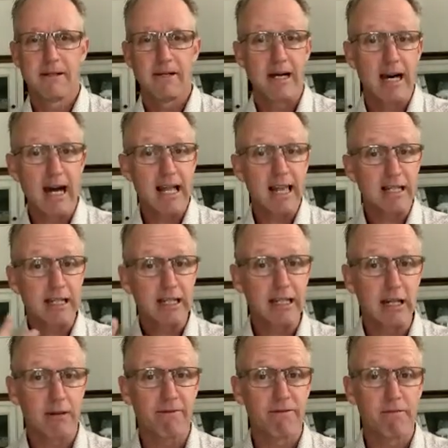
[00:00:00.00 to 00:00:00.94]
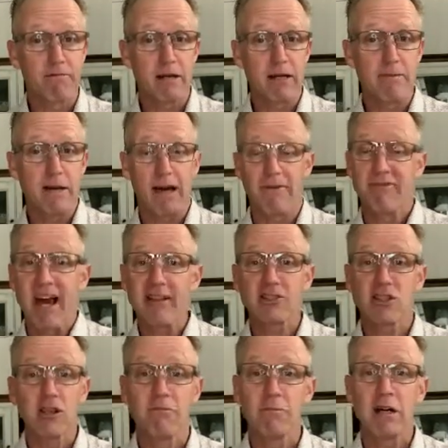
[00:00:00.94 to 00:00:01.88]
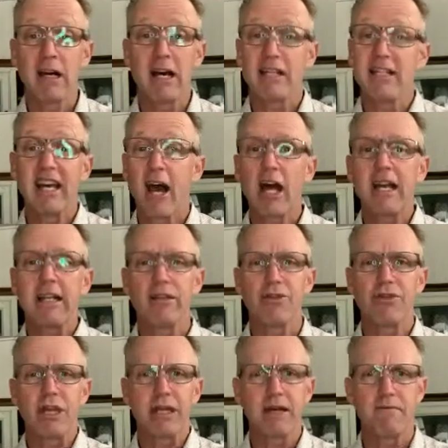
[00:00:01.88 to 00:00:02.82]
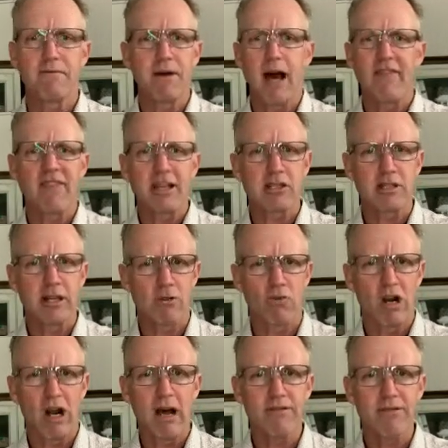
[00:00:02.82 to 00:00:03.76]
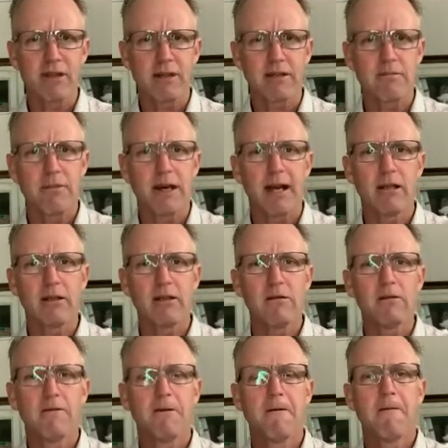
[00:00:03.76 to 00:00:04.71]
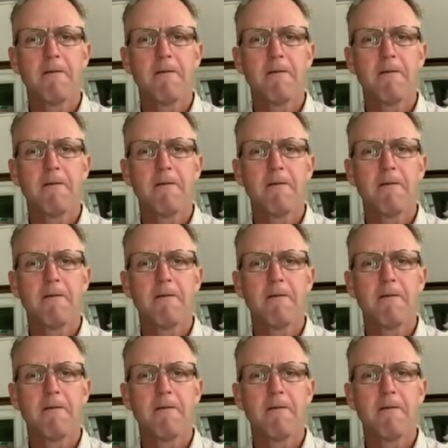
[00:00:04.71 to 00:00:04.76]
That didn't come from my mouth. That's not my, that's not what I think about you.